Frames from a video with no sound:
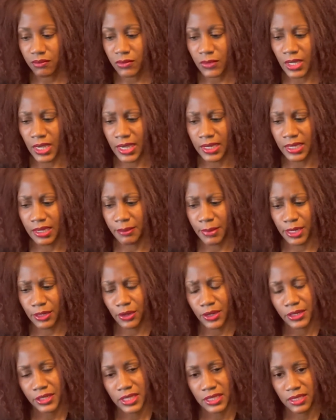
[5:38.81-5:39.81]
and then my
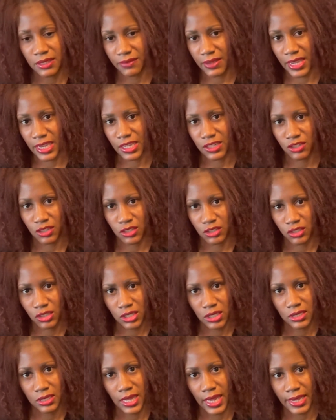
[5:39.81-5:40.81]
daughter gets of age and
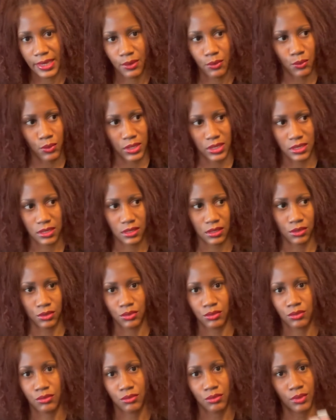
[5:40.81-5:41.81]
she like wants
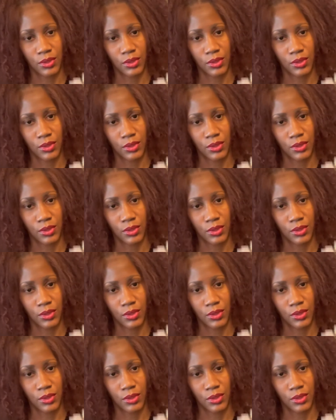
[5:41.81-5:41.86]
to